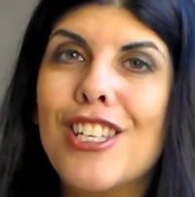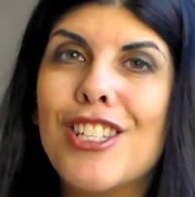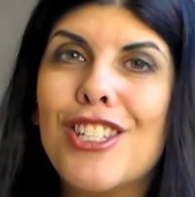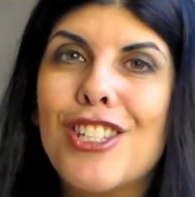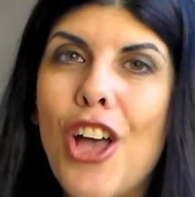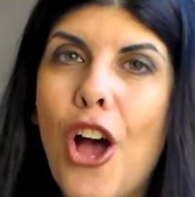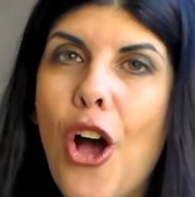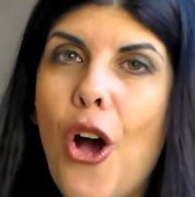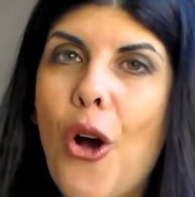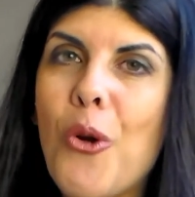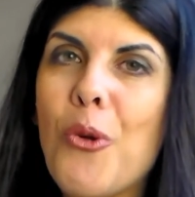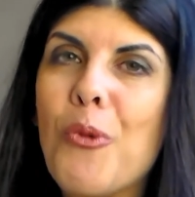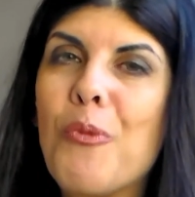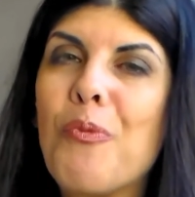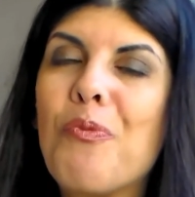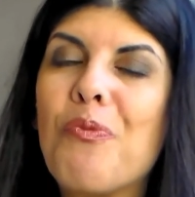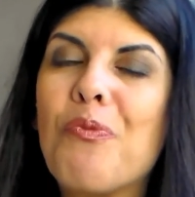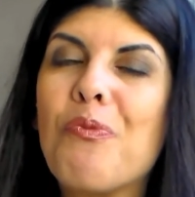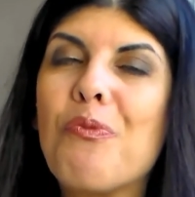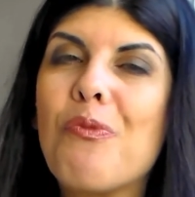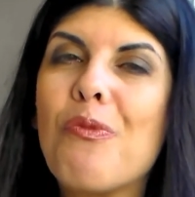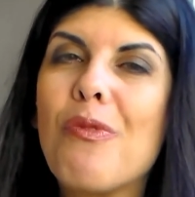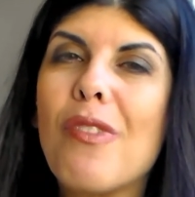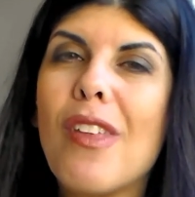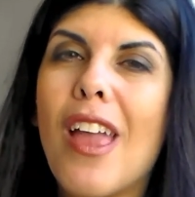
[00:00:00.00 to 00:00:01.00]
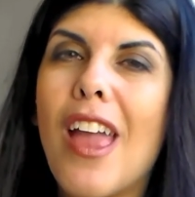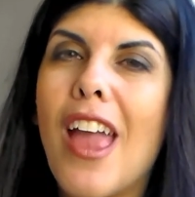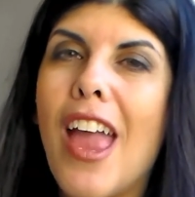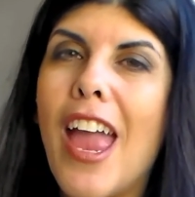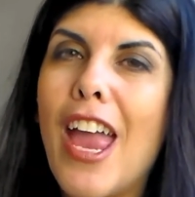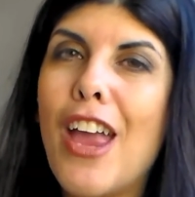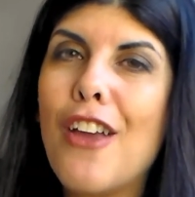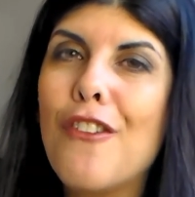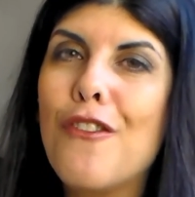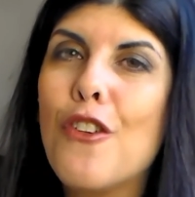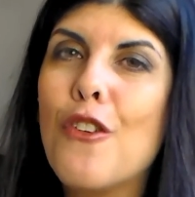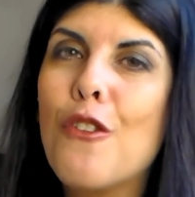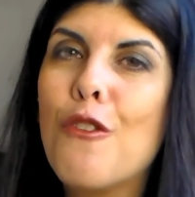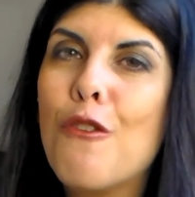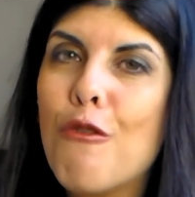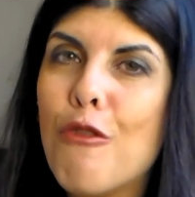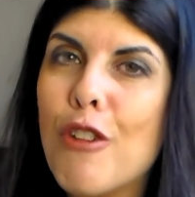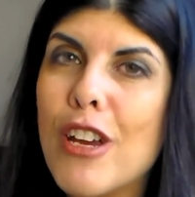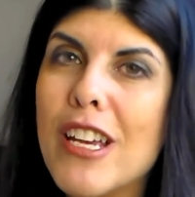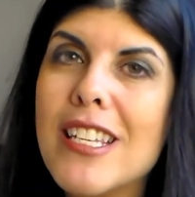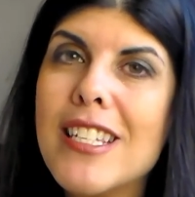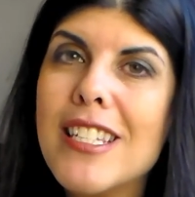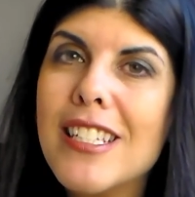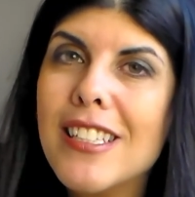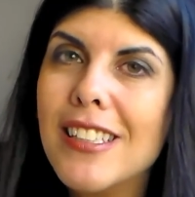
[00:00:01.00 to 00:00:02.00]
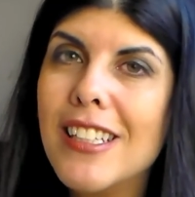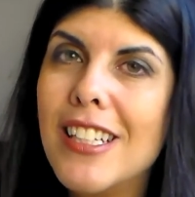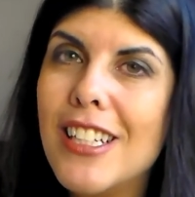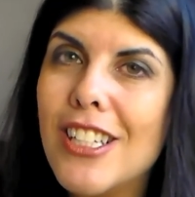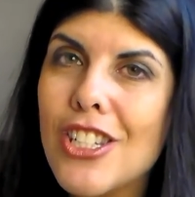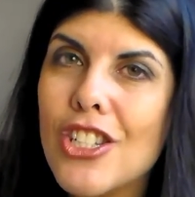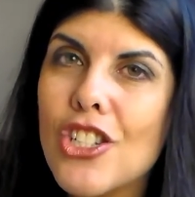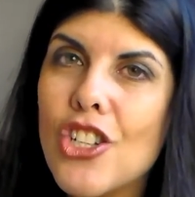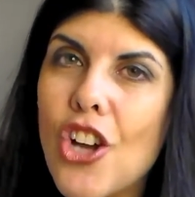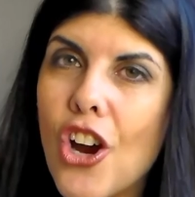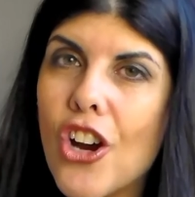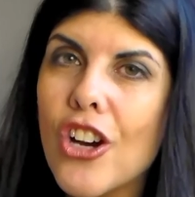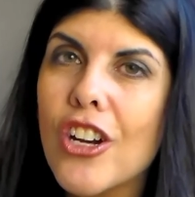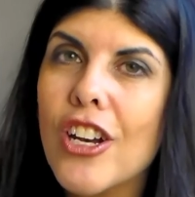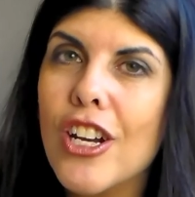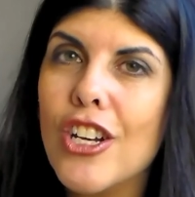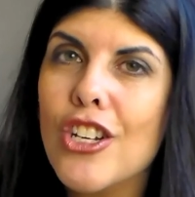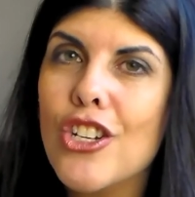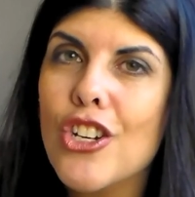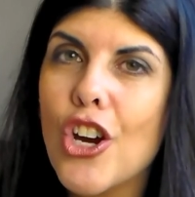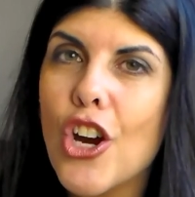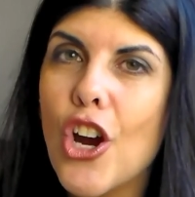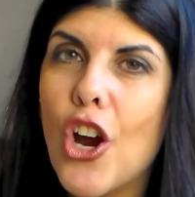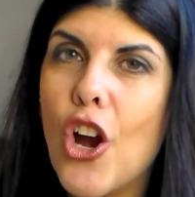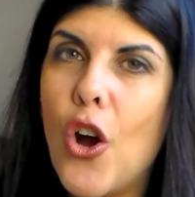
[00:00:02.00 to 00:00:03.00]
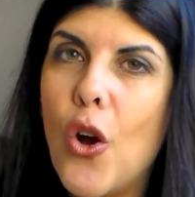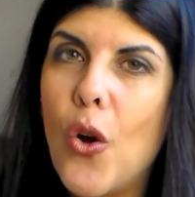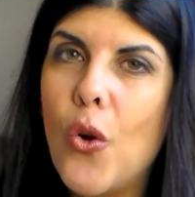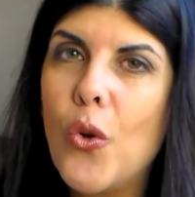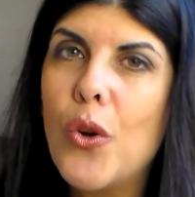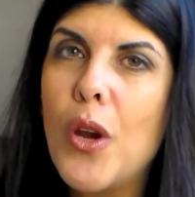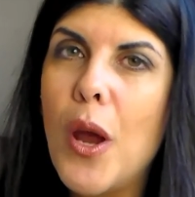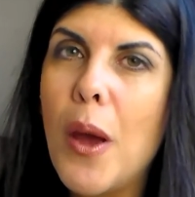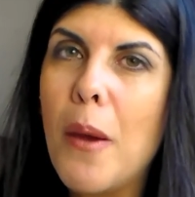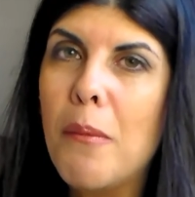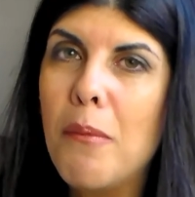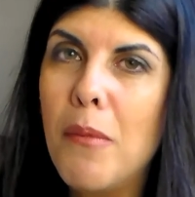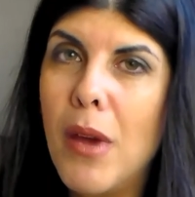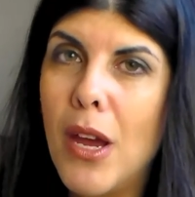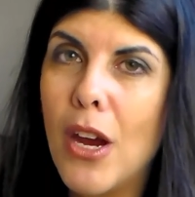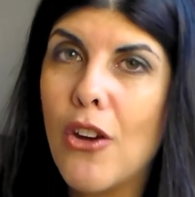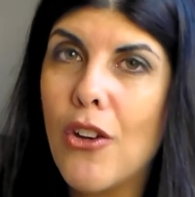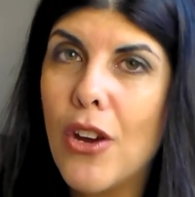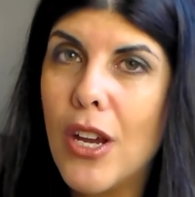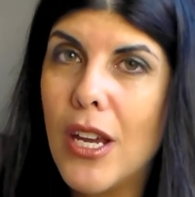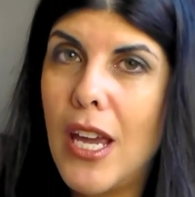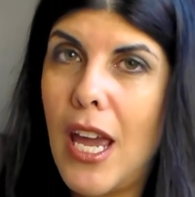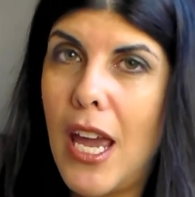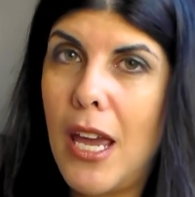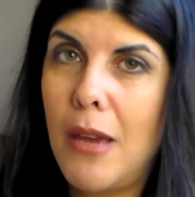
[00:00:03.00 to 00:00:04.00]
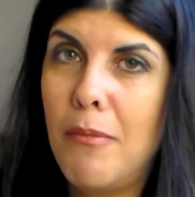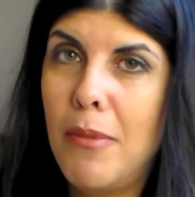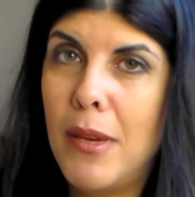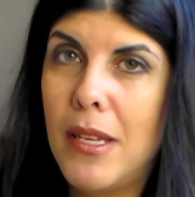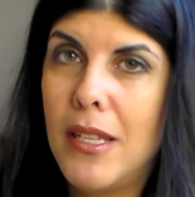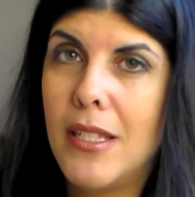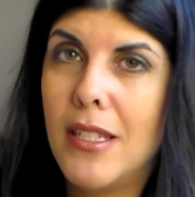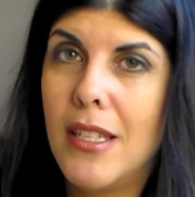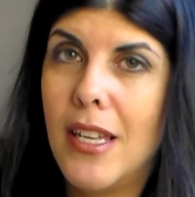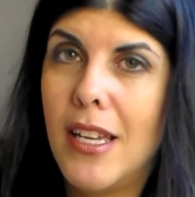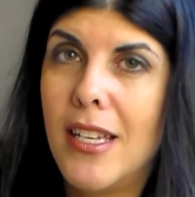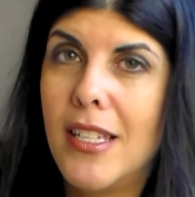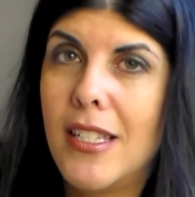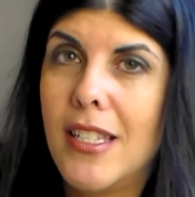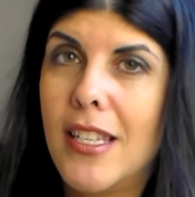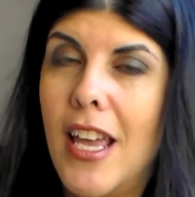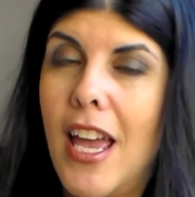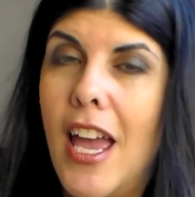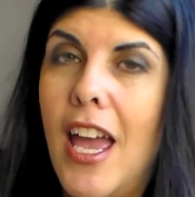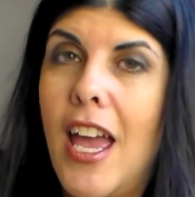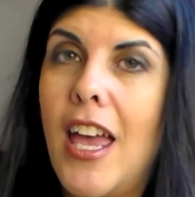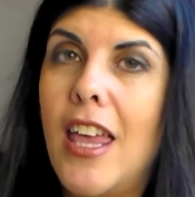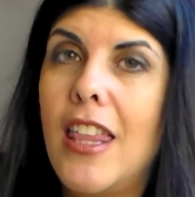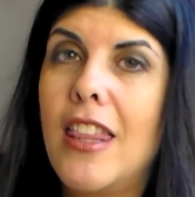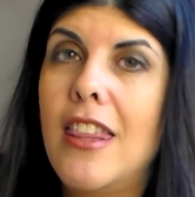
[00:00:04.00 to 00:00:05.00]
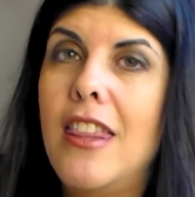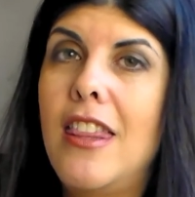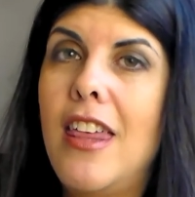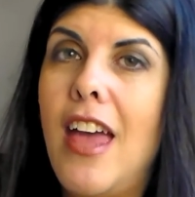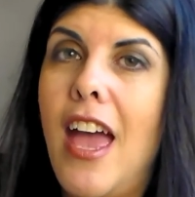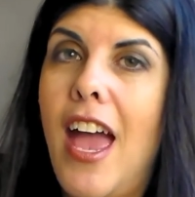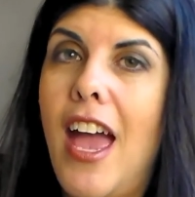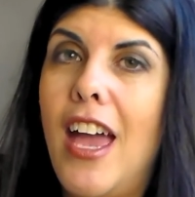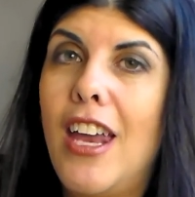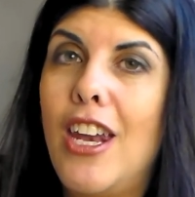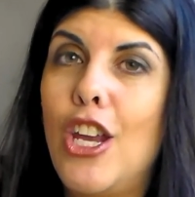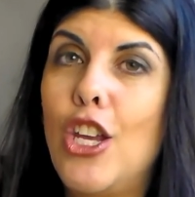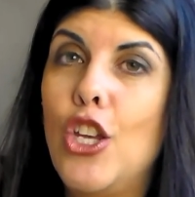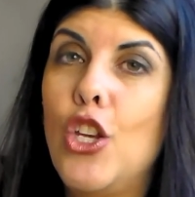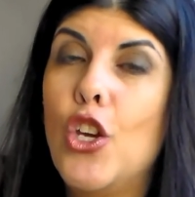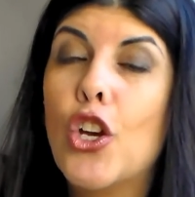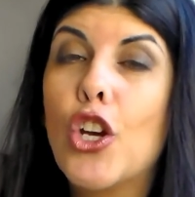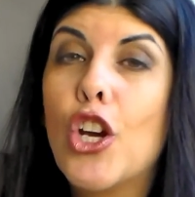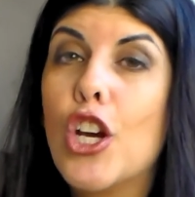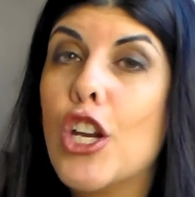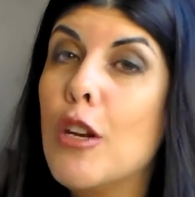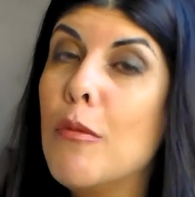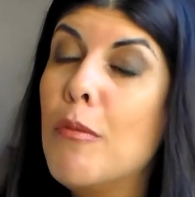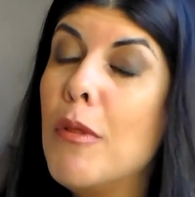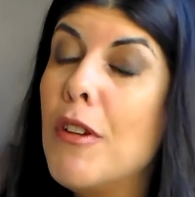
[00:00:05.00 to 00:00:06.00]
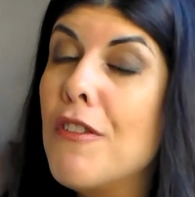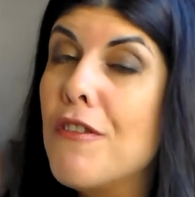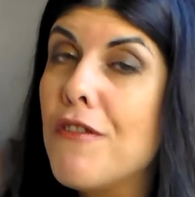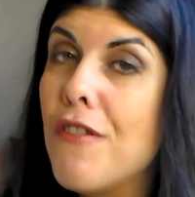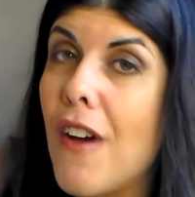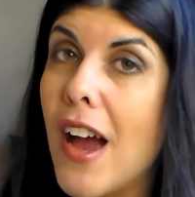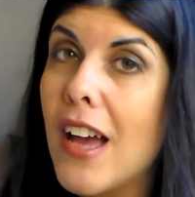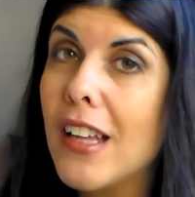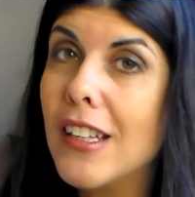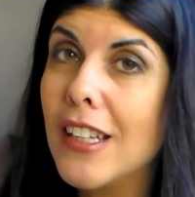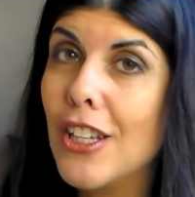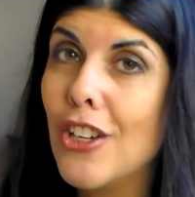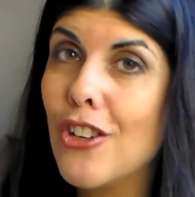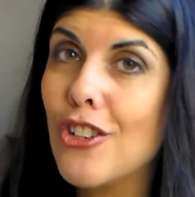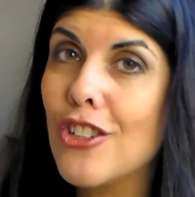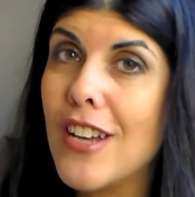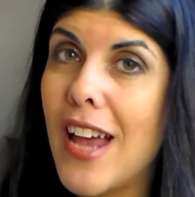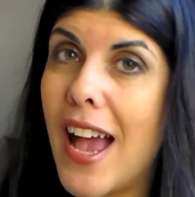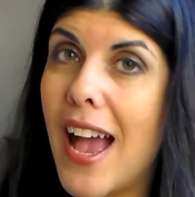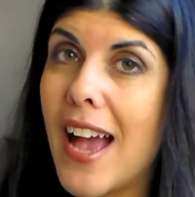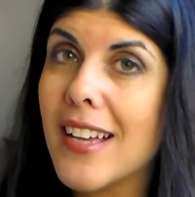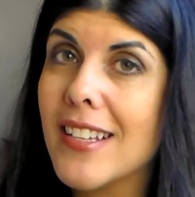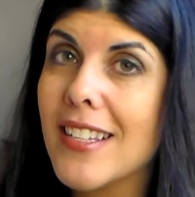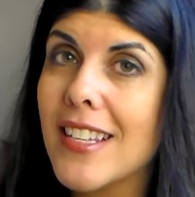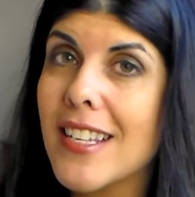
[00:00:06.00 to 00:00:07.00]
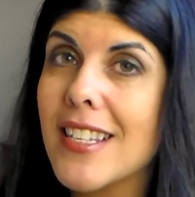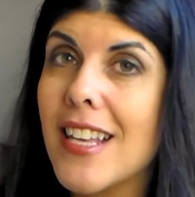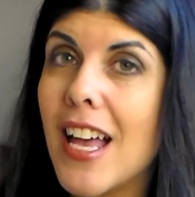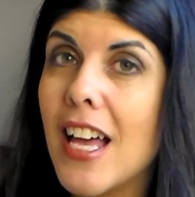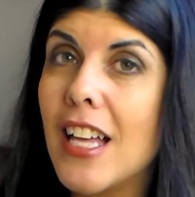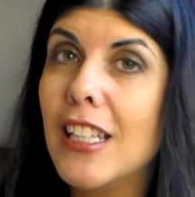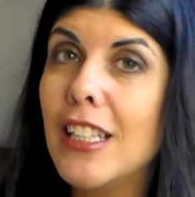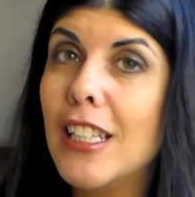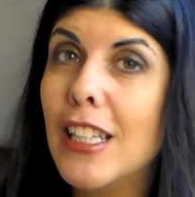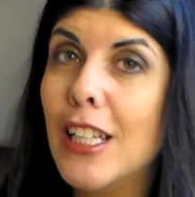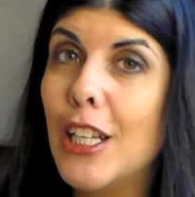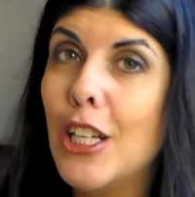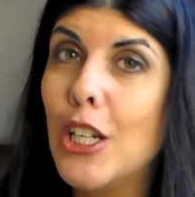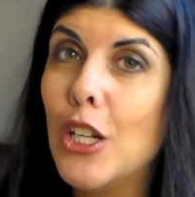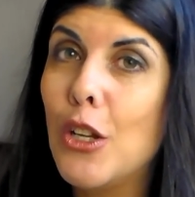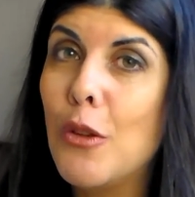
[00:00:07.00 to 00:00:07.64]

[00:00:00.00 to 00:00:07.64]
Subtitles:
So if you've recently started your own Mary Kay business, then you're going to be filing your taxes a